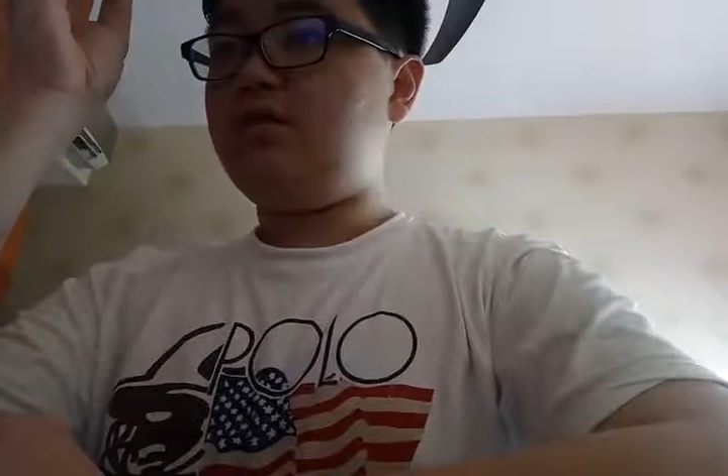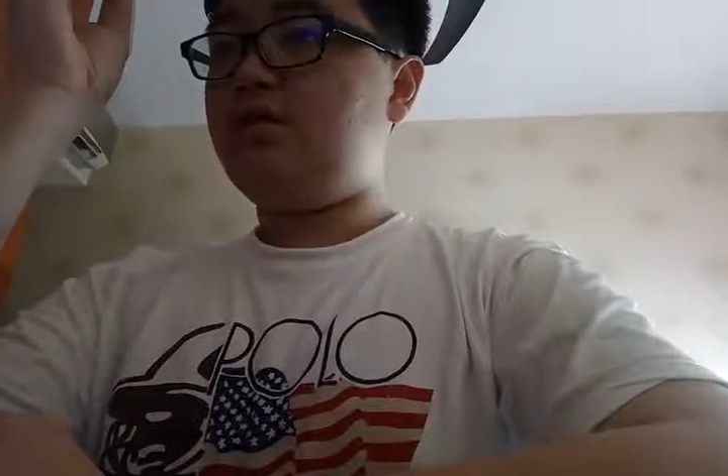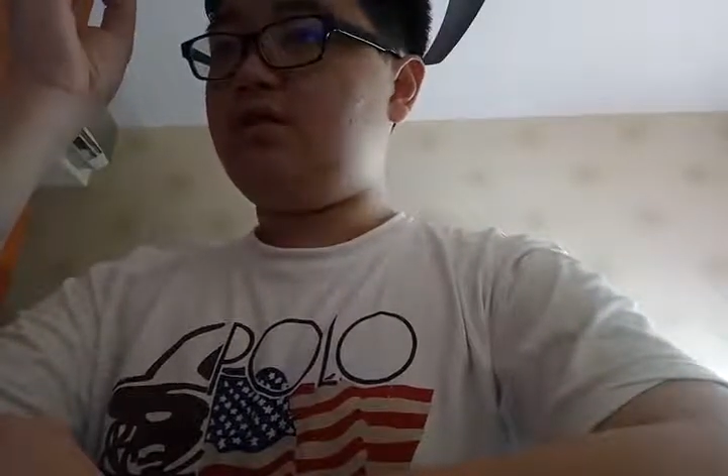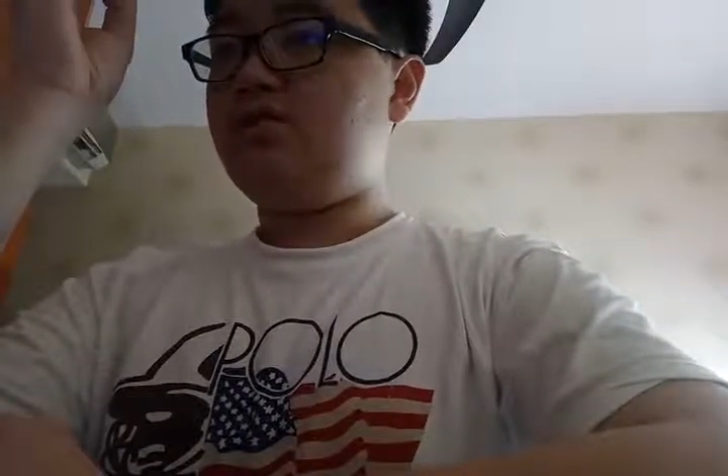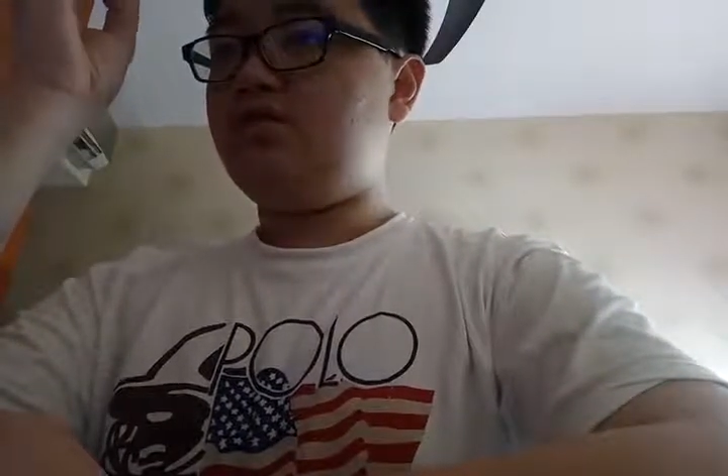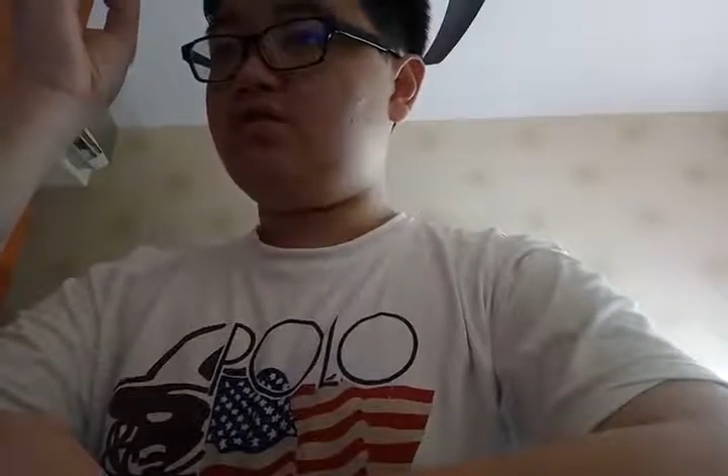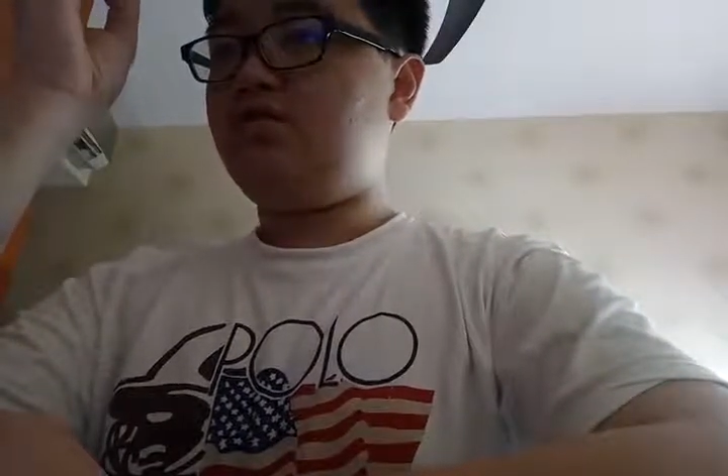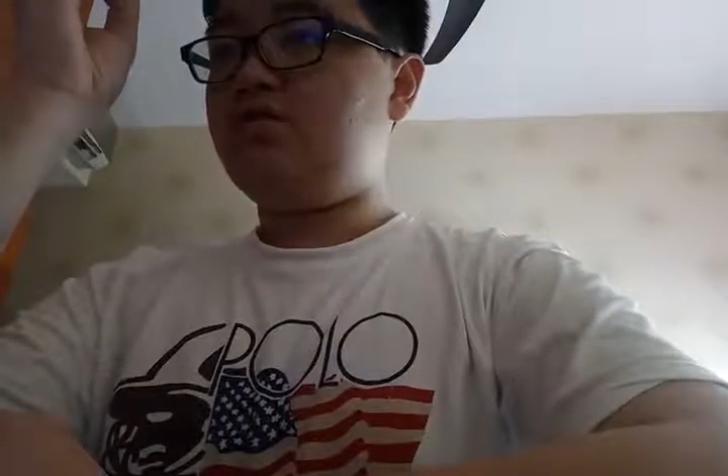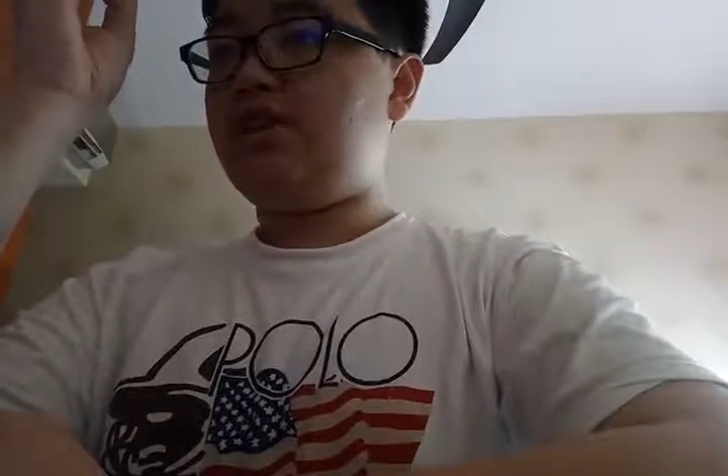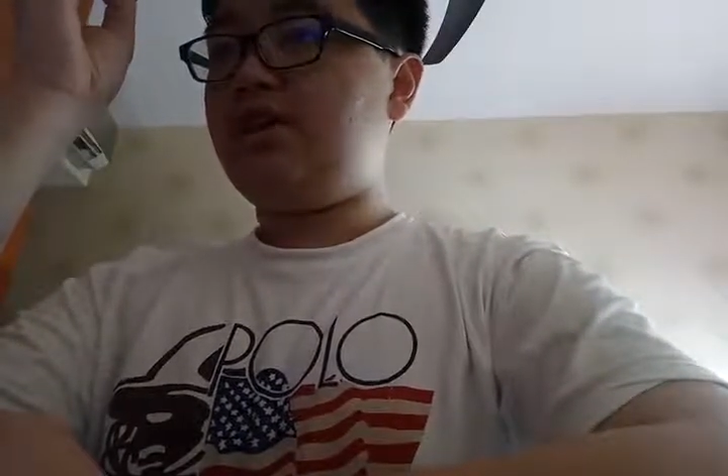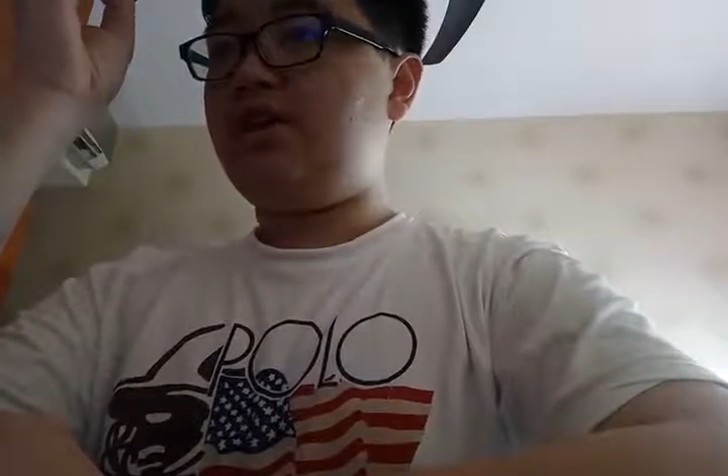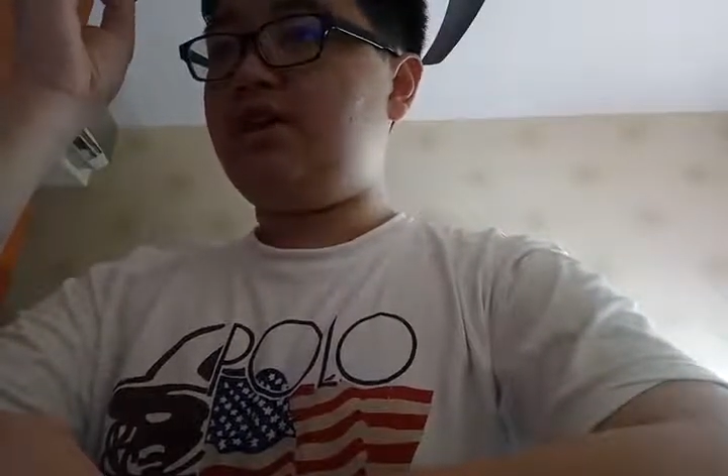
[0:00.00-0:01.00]
Elder
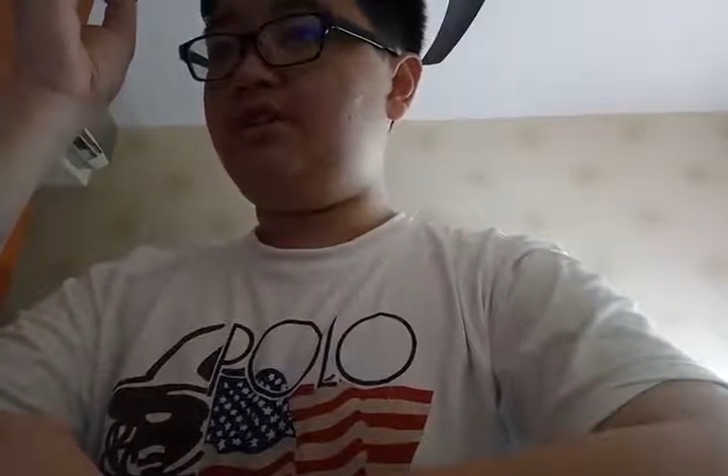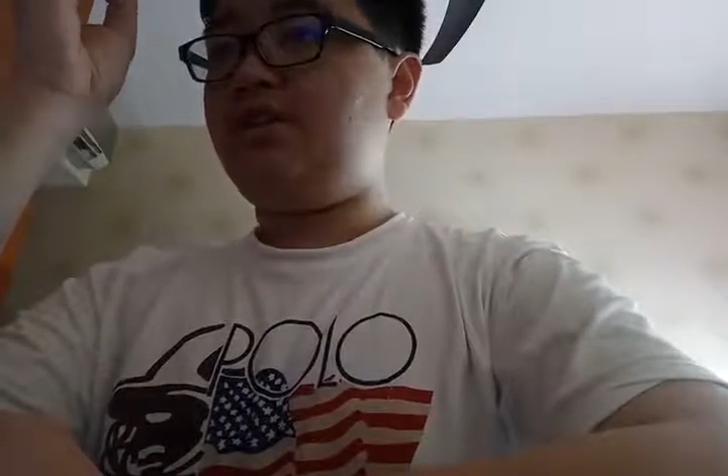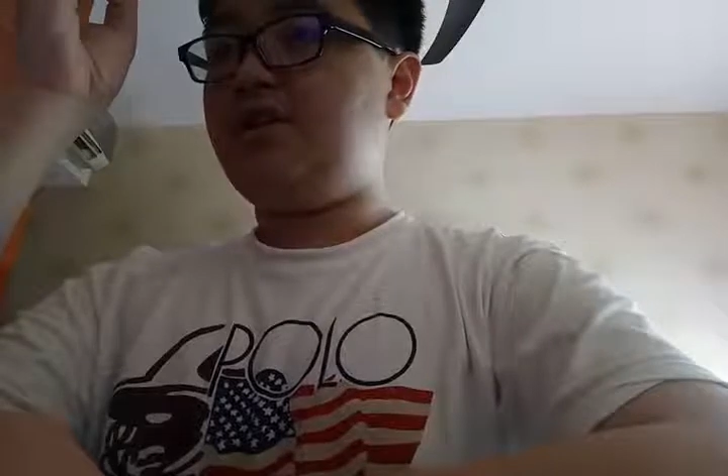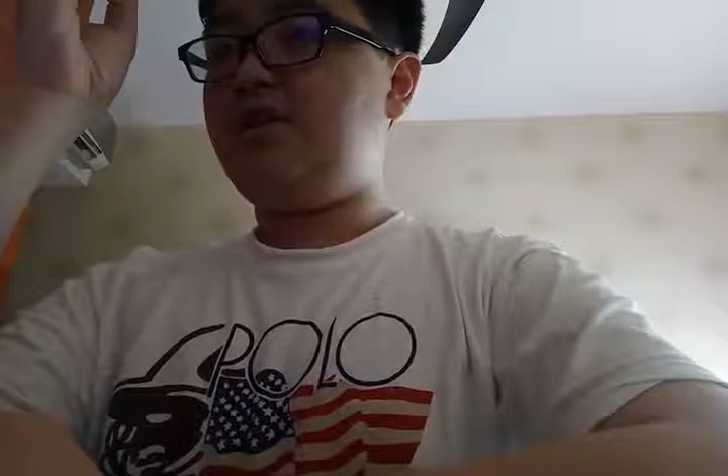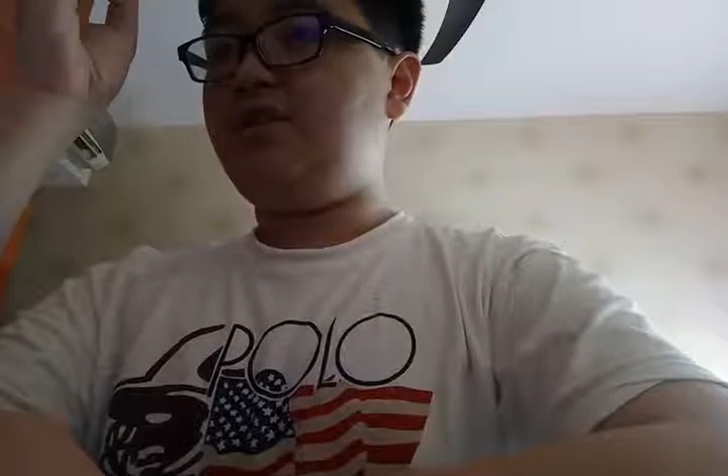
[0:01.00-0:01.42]
Scrolls Online will get